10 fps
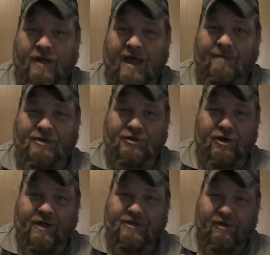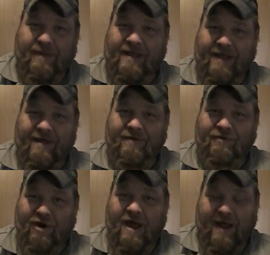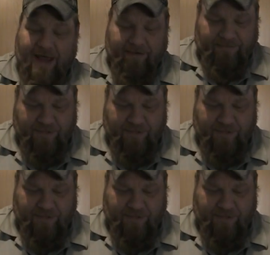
time that your turkey is going to be in the oven drying out.